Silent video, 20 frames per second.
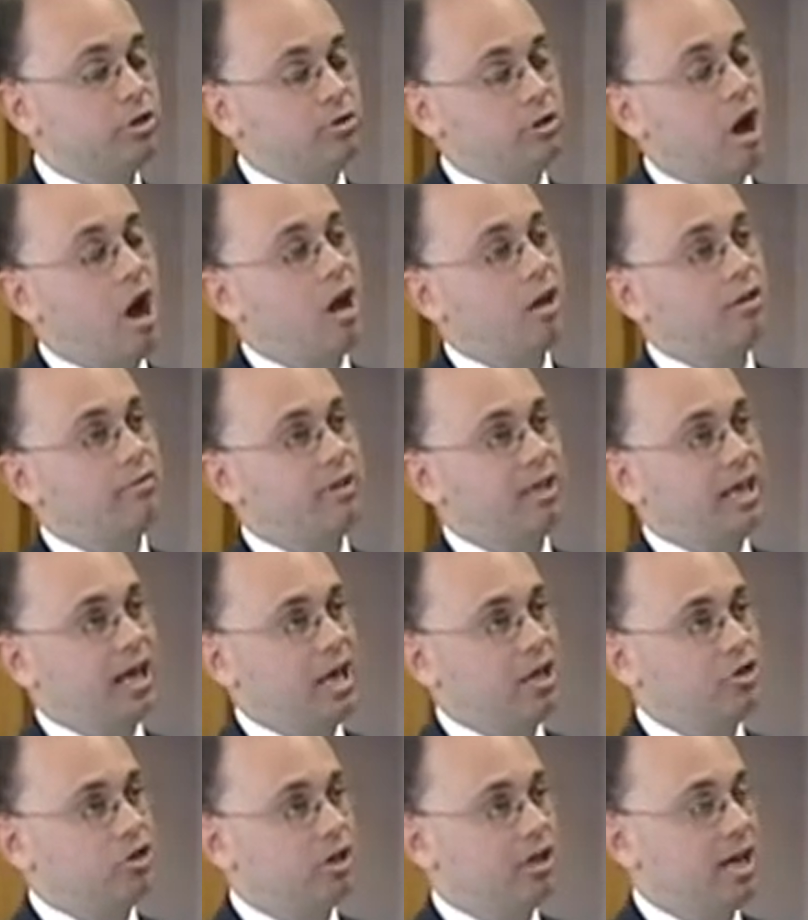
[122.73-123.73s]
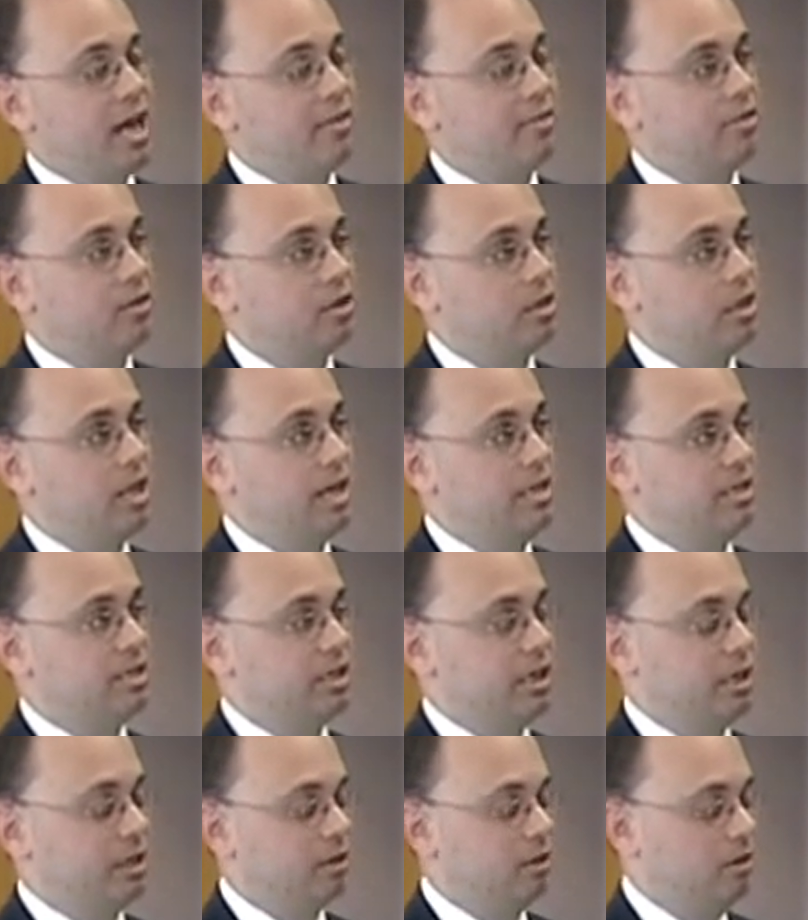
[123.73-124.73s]
in Iraq of engaging in ethnic
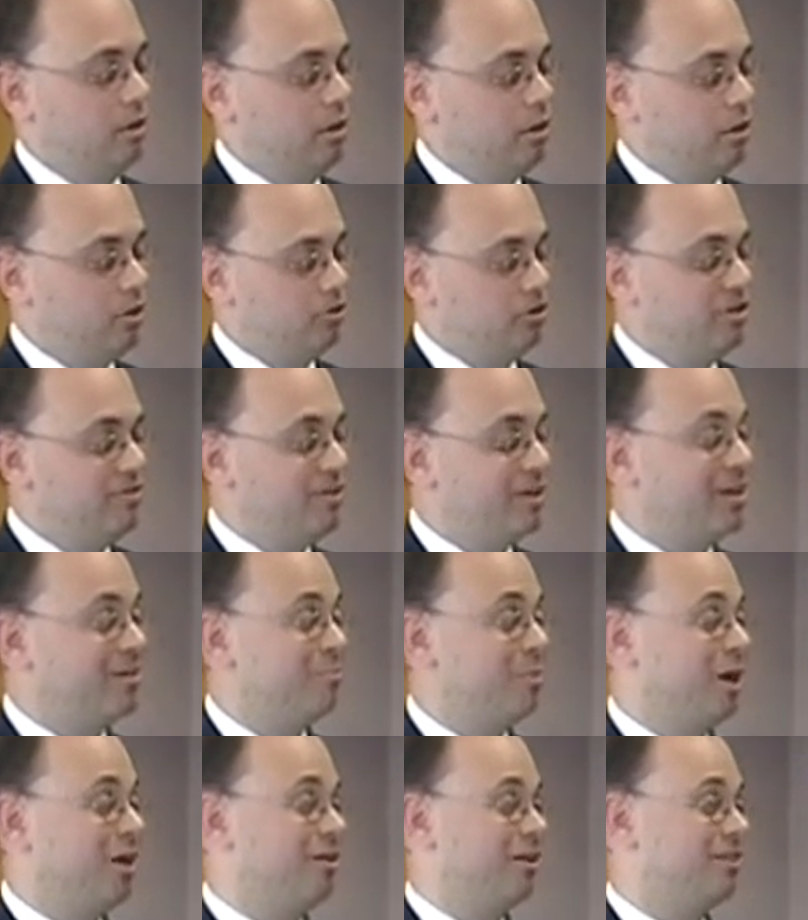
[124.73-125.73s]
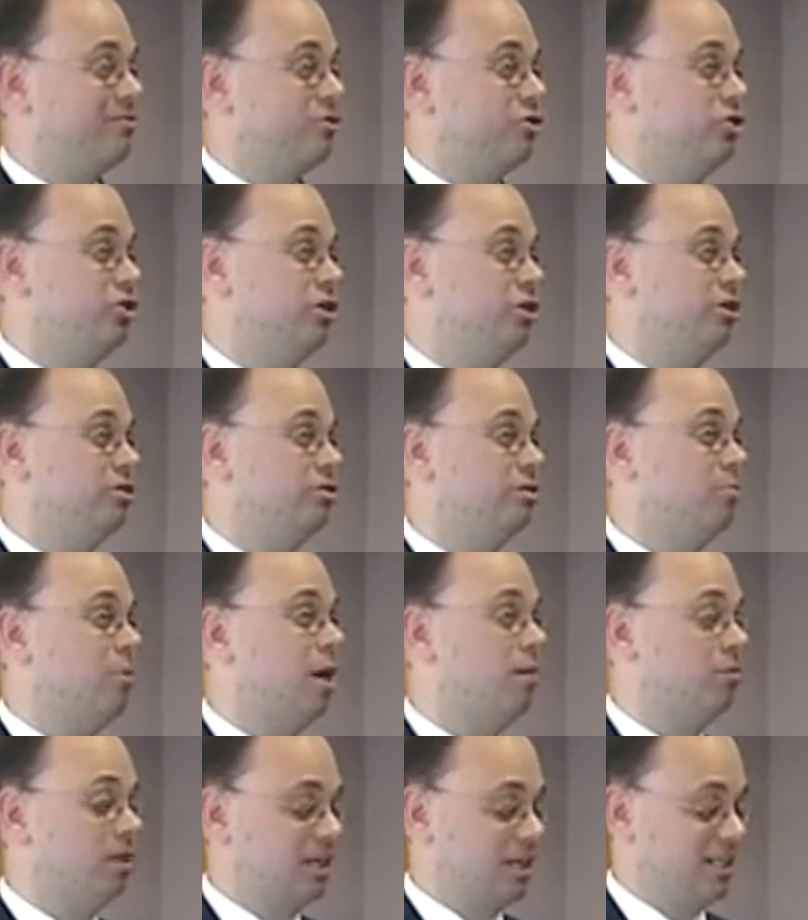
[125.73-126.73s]
cleansing, or even comparing Virginia
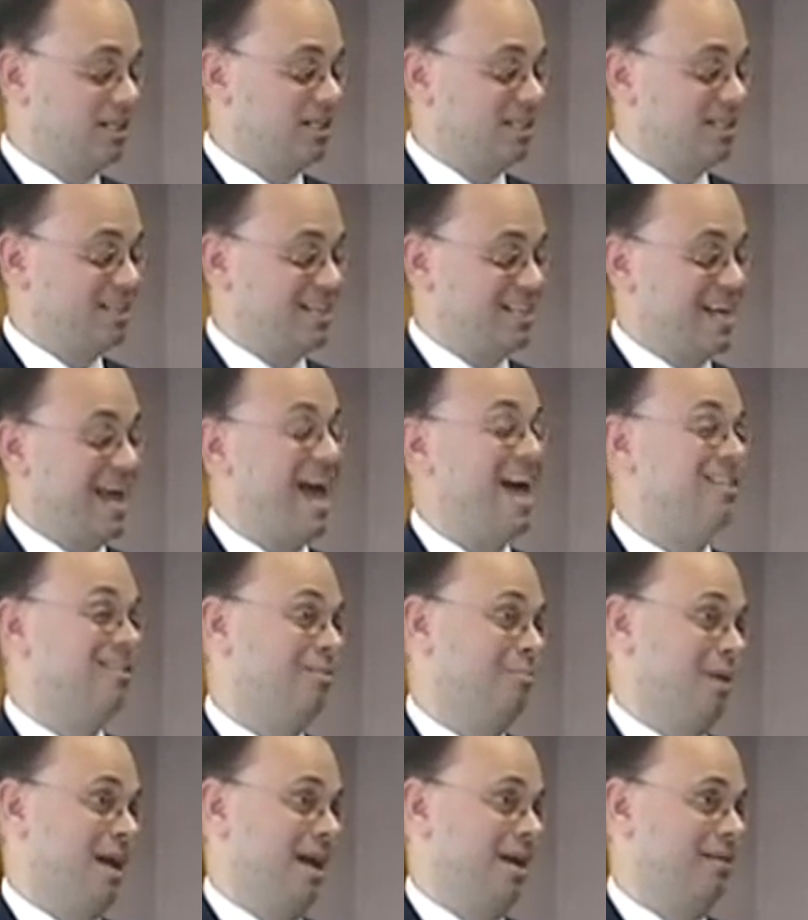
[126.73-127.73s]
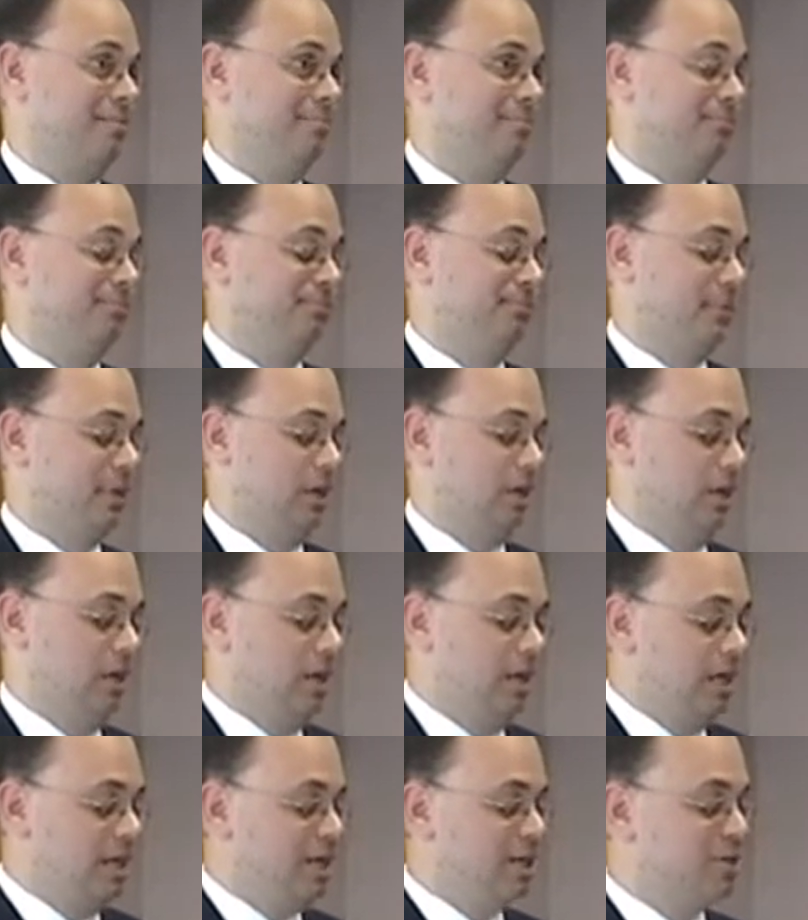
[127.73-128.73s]
Republicans to the Taliban,
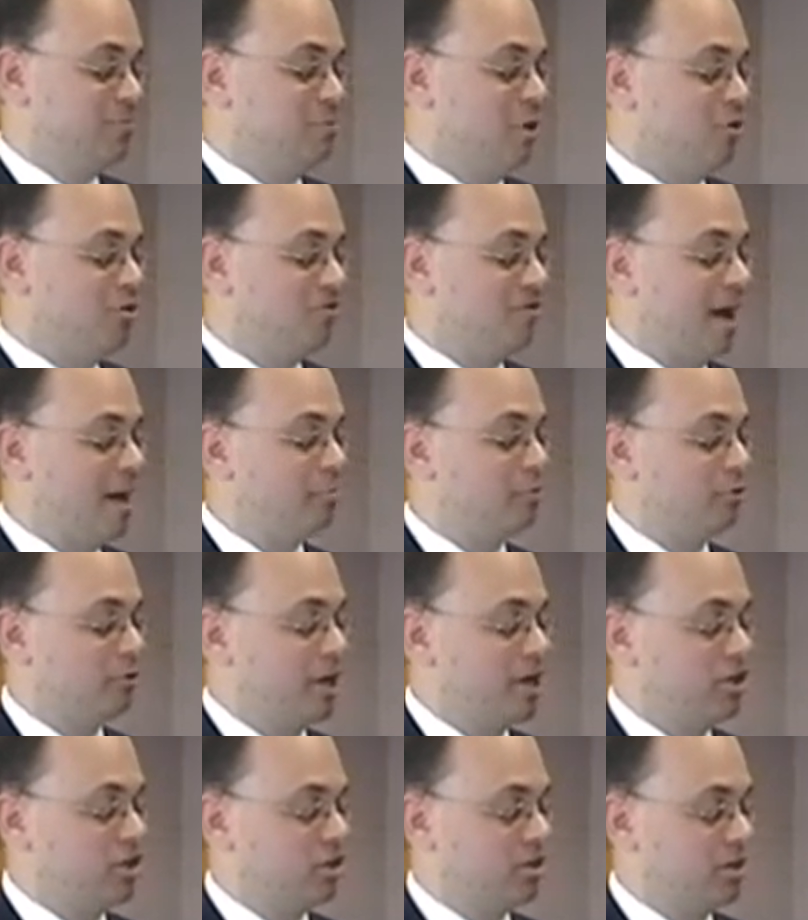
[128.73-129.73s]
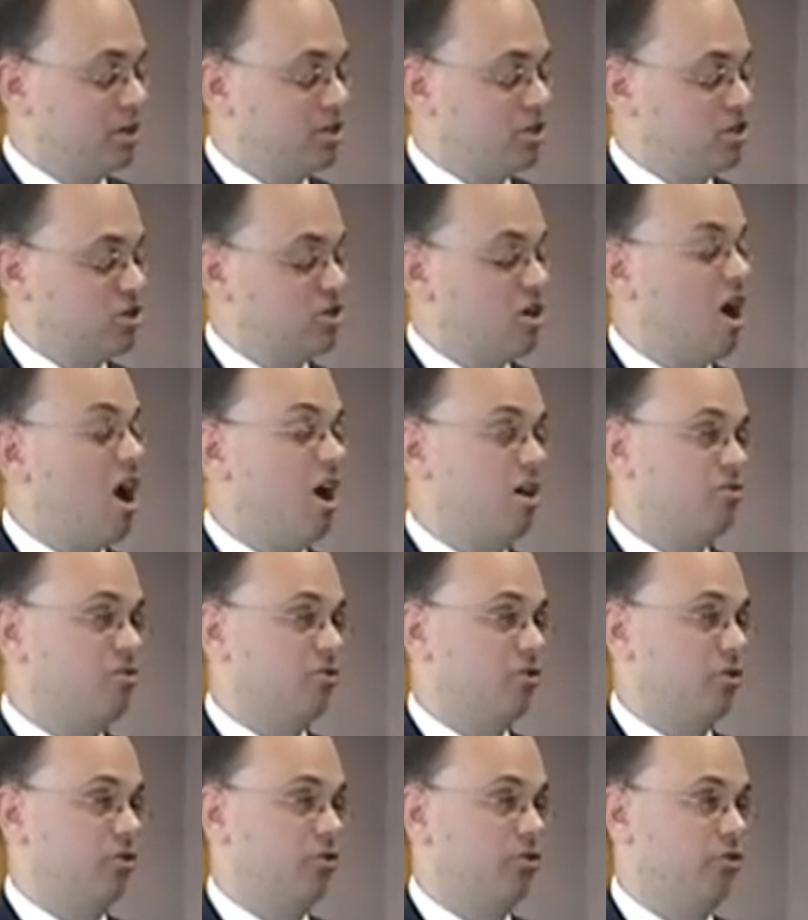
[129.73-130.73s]
his mode of operation is to
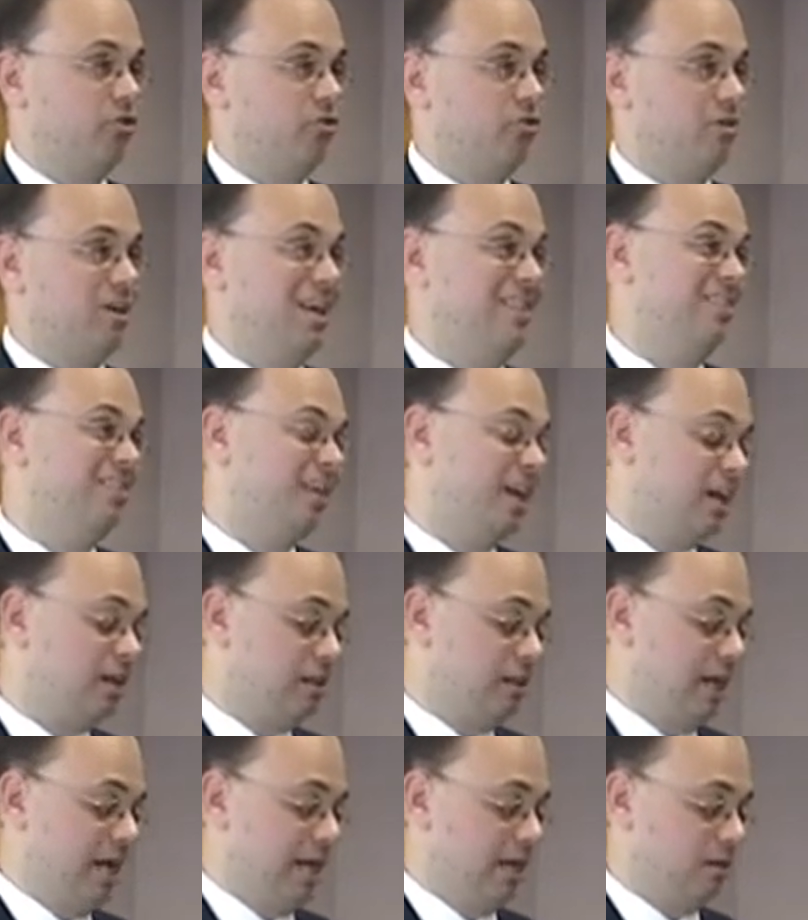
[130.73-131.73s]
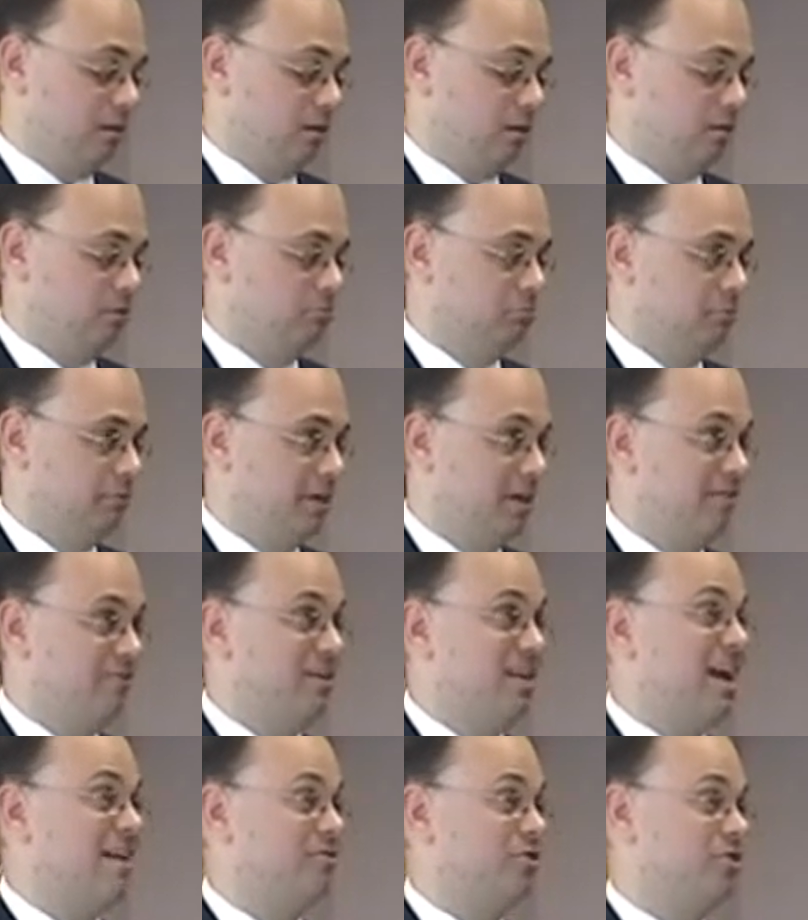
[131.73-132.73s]
talk first and think later, if
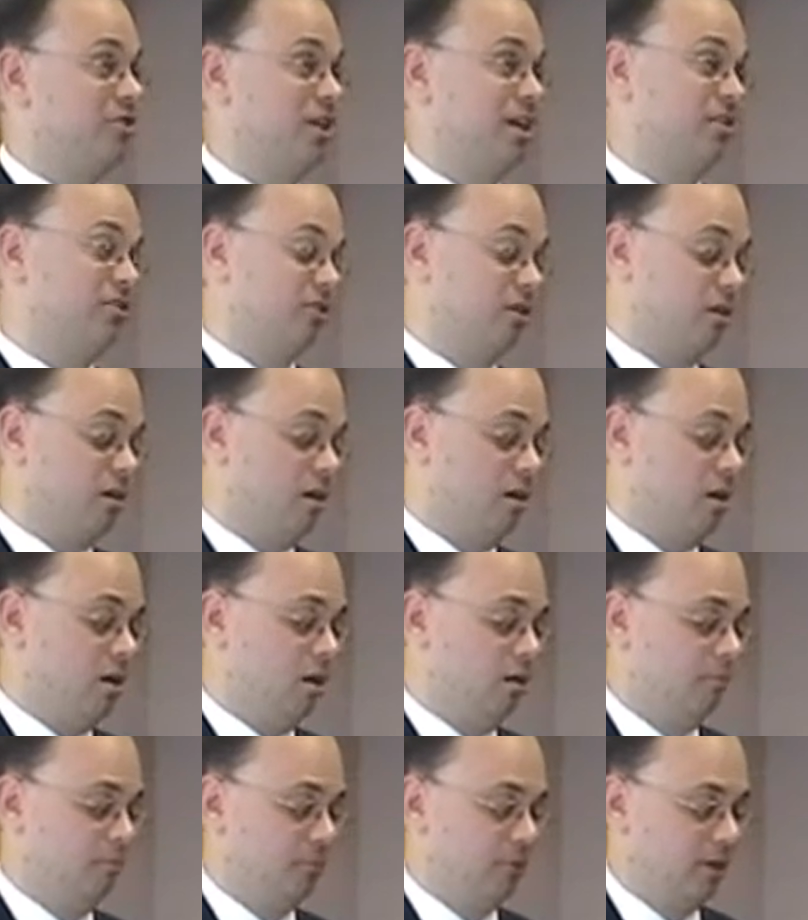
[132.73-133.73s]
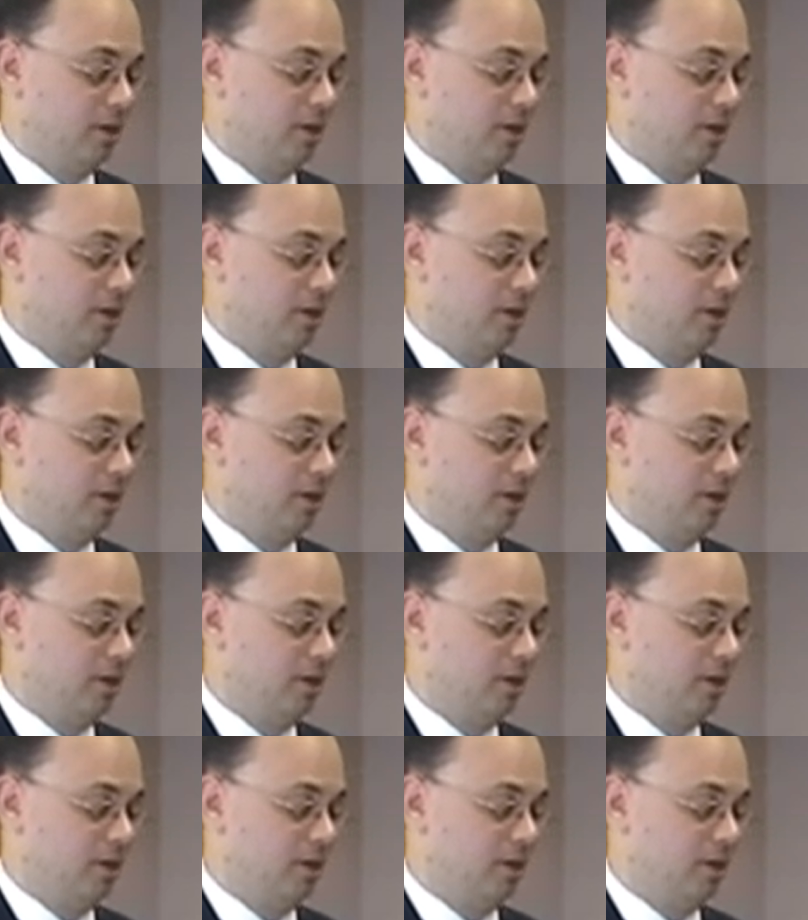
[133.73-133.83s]
he ever thinks at all.